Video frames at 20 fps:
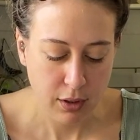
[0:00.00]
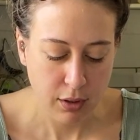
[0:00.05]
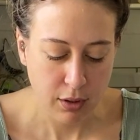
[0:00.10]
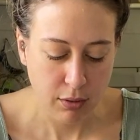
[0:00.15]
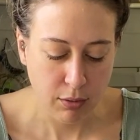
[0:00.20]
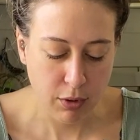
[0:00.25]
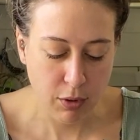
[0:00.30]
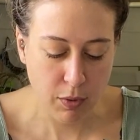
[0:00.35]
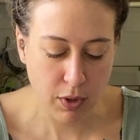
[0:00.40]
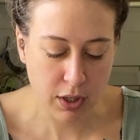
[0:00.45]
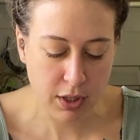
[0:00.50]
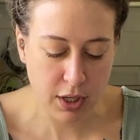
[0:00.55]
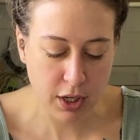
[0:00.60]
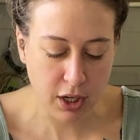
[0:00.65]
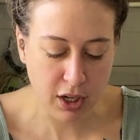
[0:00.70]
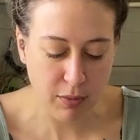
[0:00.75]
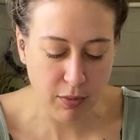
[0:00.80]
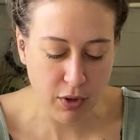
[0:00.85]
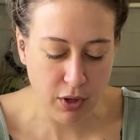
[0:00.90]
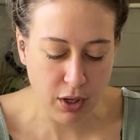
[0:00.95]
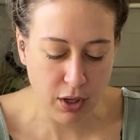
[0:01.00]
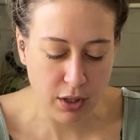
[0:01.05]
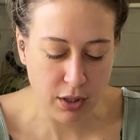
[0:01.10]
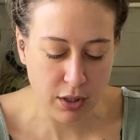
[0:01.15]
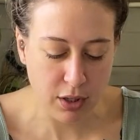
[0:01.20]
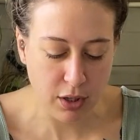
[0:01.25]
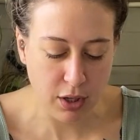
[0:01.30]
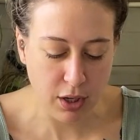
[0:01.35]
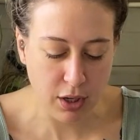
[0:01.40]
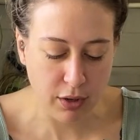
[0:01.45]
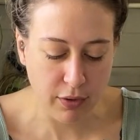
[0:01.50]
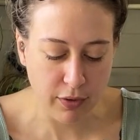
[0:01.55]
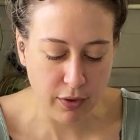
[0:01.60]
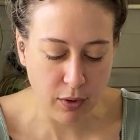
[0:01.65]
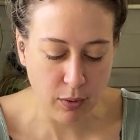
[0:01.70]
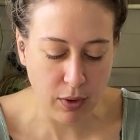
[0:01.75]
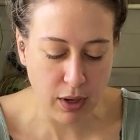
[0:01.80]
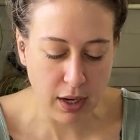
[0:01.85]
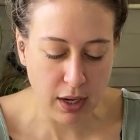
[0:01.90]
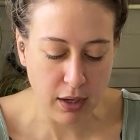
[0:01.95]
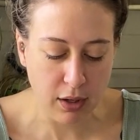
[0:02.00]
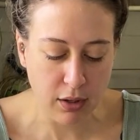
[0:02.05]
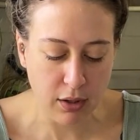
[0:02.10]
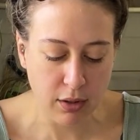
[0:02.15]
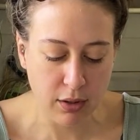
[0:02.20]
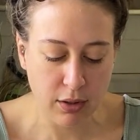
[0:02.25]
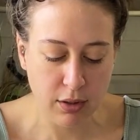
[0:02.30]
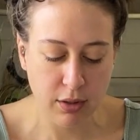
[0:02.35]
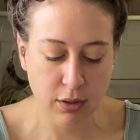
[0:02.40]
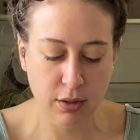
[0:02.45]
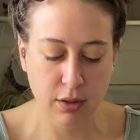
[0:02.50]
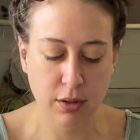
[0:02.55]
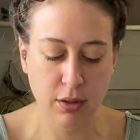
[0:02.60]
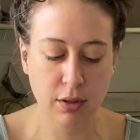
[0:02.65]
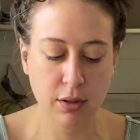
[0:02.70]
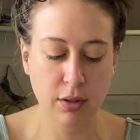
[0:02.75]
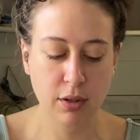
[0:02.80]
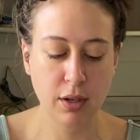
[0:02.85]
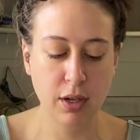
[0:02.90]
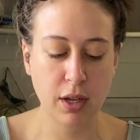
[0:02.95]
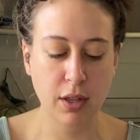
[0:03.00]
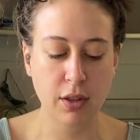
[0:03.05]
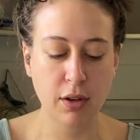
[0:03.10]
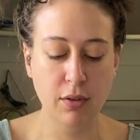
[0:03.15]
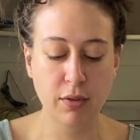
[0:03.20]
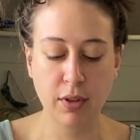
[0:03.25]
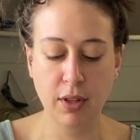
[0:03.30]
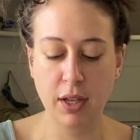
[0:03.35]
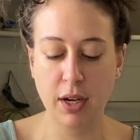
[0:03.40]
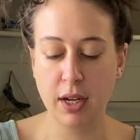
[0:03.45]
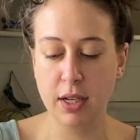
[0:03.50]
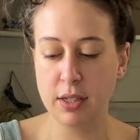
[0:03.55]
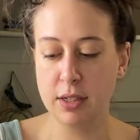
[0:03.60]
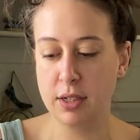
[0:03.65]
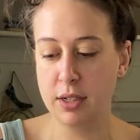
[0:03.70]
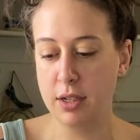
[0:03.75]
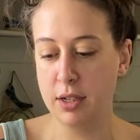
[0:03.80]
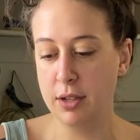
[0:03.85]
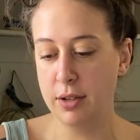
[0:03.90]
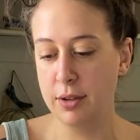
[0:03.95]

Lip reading: we worked in a community studio for a while, and they're really nice too.